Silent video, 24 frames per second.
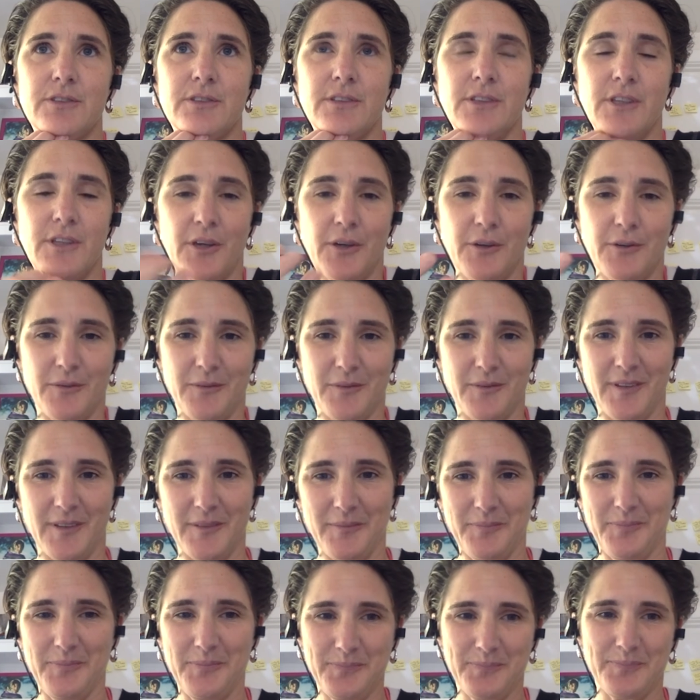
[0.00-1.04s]
the you know
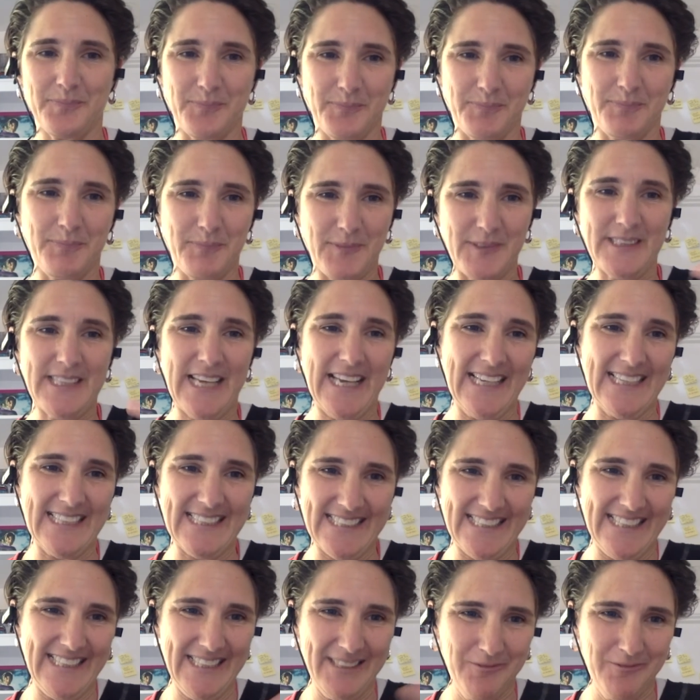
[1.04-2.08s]
the
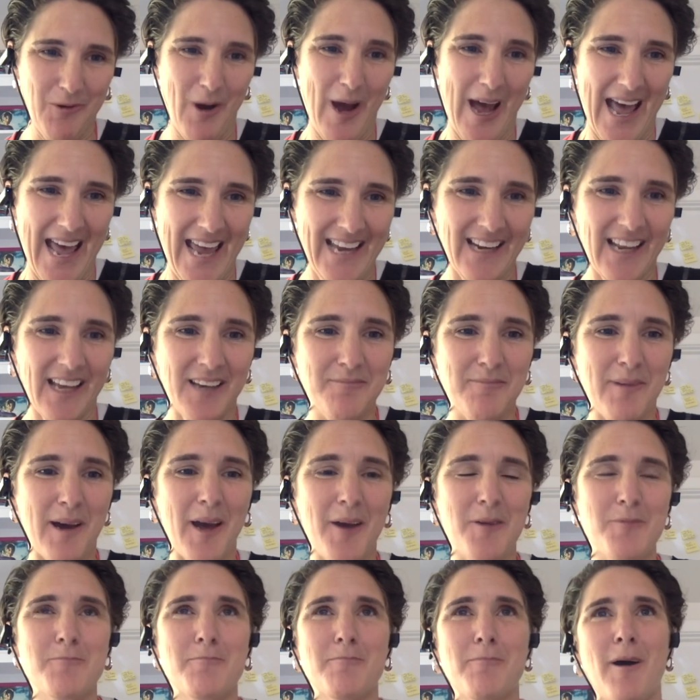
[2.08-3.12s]
salesy way. Like
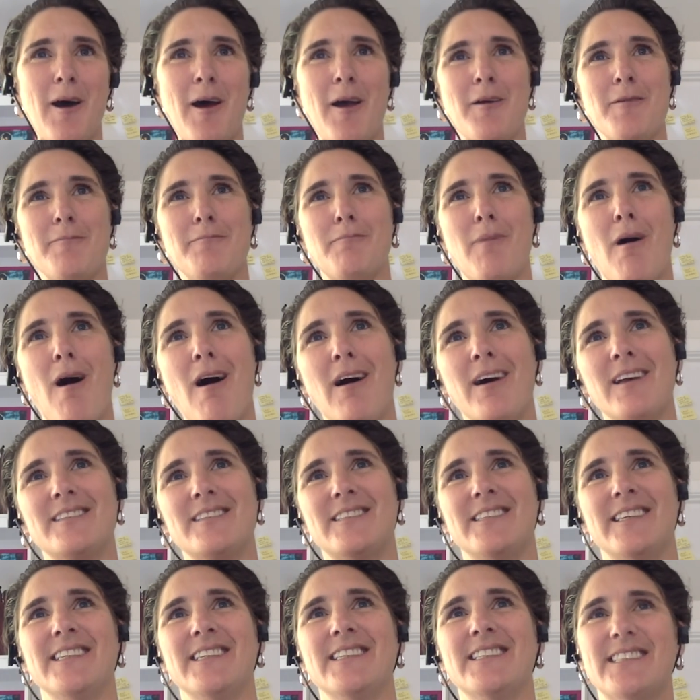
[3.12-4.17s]
my my mm.
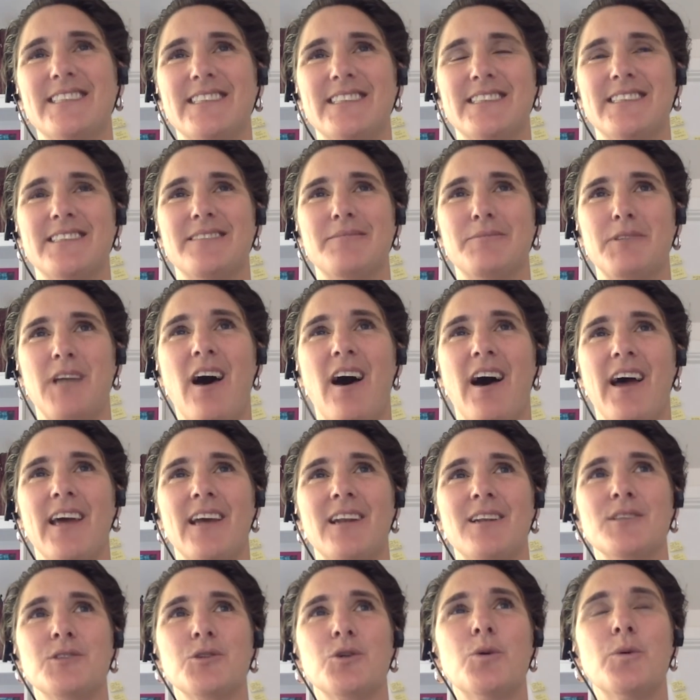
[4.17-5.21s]
marketing
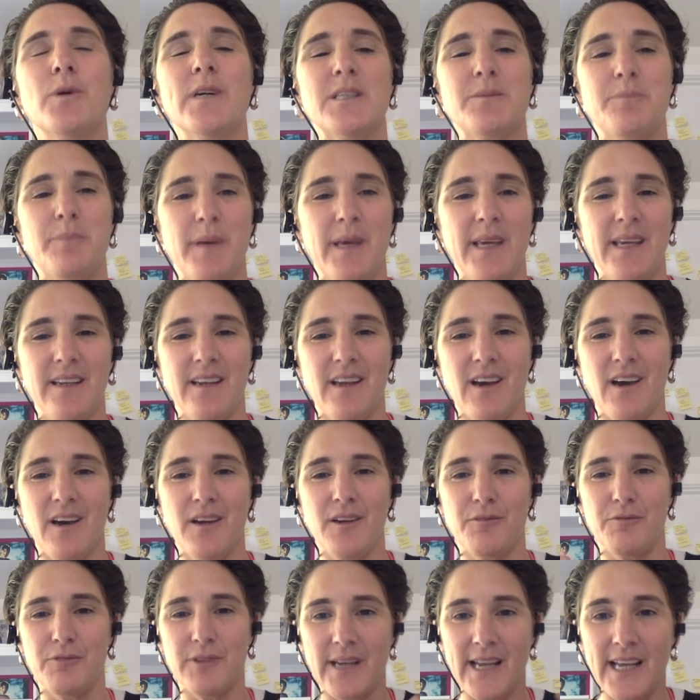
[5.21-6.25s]
style has always been
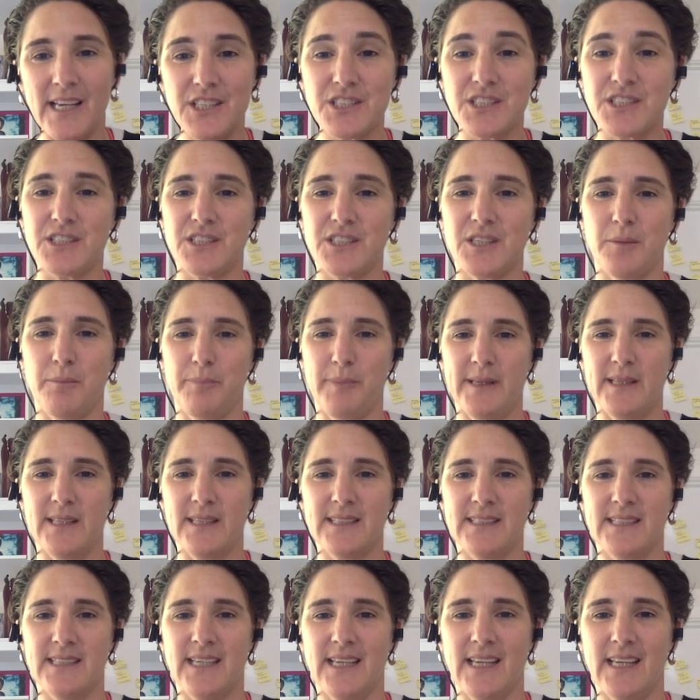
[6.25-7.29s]
kind of relationship
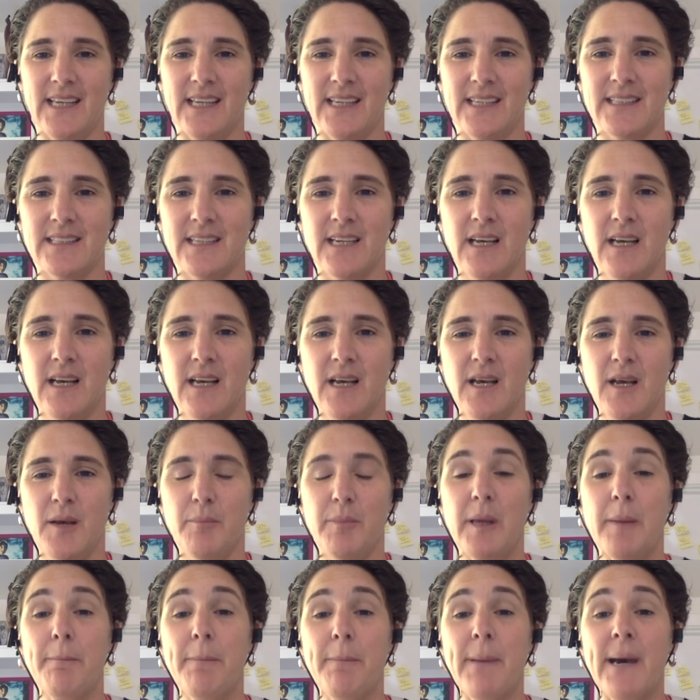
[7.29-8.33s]
building and
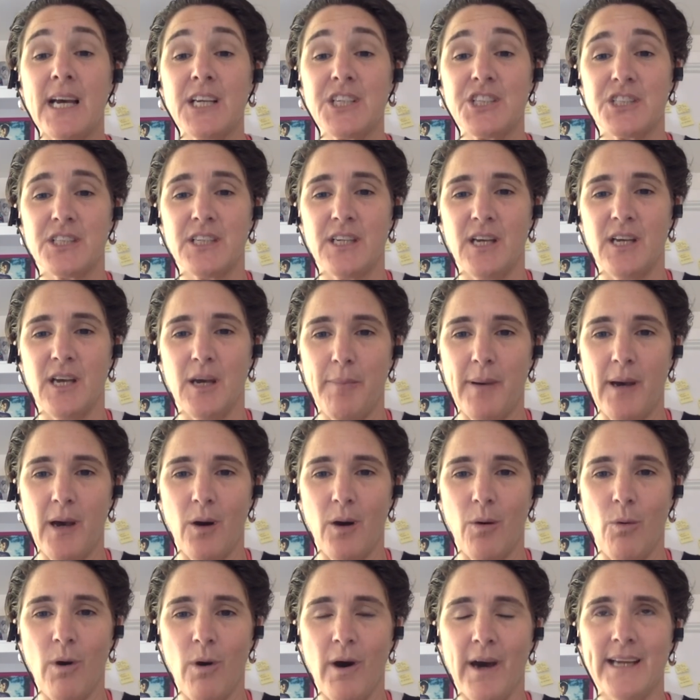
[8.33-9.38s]
being passionate
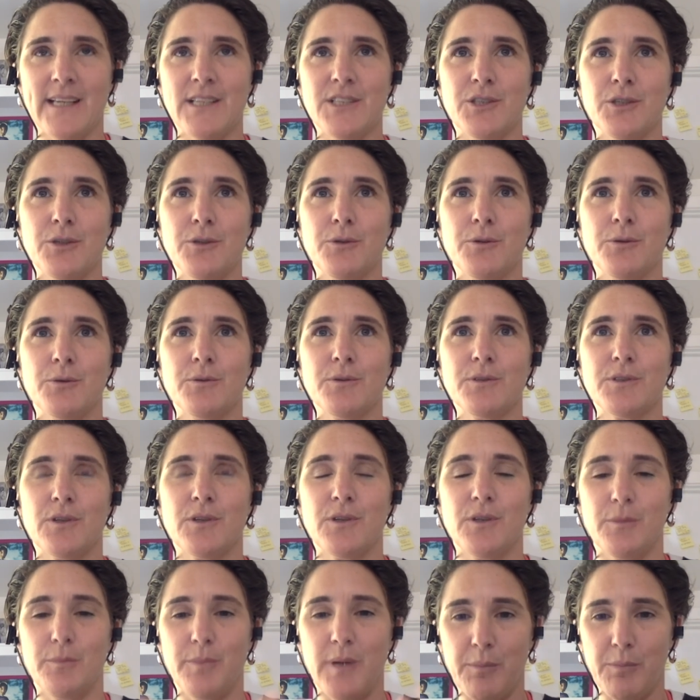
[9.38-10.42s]
about what I do,
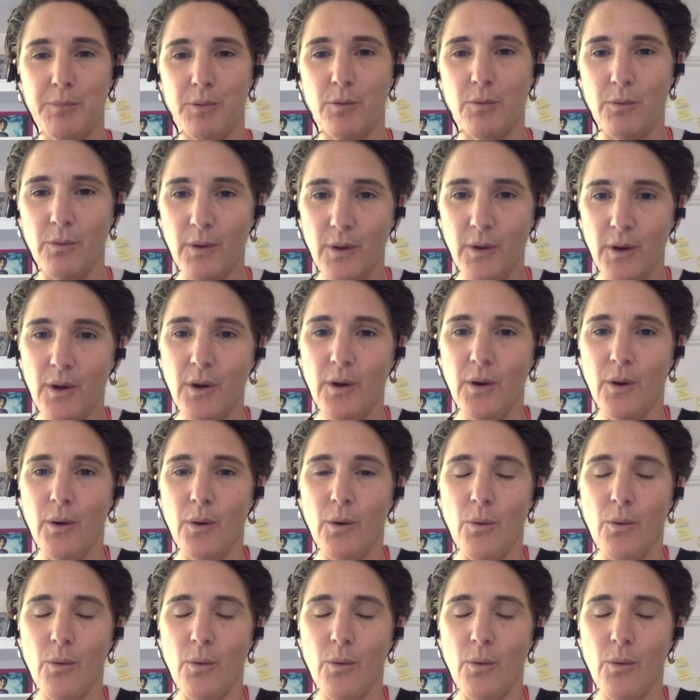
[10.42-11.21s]
so that people